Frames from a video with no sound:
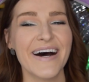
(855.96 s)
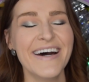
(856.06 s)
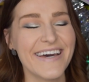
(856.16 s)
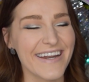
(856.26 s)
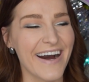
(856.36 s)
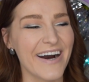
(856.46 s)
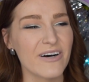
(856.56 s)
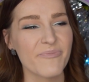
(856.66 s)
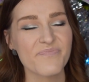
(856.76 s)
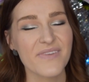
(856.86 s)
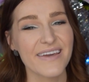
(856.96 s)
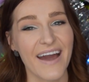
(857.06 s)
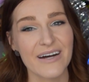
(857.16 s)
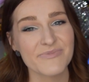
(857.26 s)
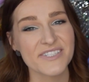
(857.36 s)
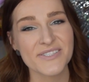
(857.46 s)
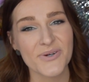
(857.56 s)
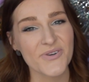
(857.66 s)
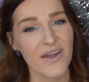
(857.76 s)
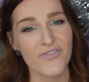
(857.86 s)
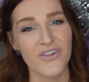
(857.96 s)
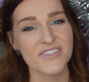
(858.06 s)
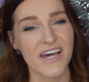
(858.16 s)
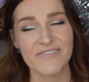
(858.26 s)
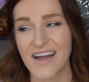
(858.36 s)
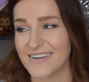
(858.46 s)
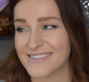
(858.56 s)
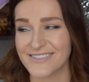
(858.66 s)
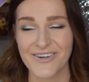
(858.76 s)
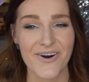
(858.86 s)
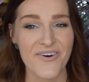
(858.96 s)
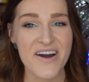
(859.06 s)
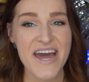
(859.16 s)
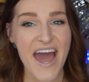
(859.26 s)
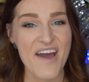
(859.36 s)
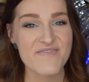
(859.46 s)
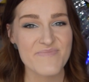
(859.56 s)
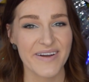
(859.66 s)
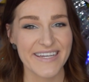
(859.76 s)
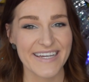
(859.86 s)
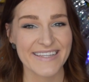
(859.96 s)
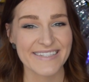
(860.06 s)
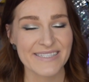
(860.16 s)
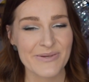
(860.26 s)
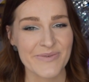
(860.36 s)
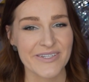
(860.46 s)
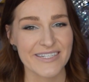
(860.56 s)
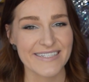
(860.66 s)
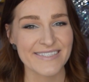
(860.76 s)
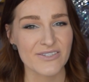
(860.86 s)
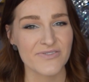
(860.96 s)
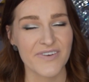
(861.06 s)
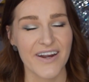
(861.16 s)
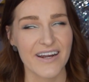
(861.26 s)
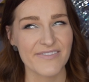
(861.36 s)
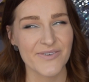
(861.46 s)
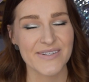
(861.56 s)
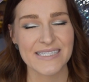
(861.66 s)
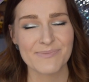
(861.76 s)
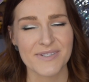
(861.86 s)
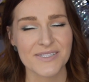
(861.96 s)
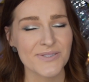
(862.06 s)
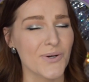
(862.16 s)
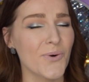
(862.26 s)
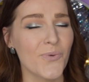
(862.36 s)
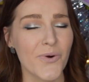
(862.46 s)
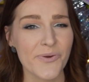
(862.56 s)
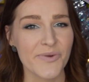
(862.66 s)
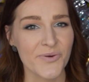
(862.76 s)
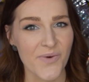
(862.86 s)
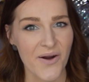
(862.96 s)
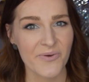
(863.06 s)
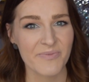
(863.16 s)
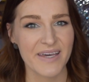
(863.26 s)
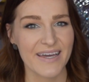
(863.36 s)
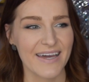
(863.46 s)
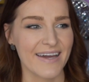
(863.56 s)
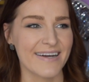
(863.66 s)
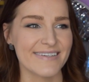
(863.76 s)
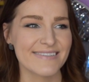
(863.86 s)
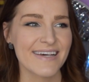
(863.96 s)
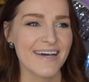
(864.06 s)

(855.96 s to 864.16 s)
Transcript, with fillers: But um, yeah, I'm just so grateful to have gotten to know everybody in this community so far. Everyone has been so warm and welcoming and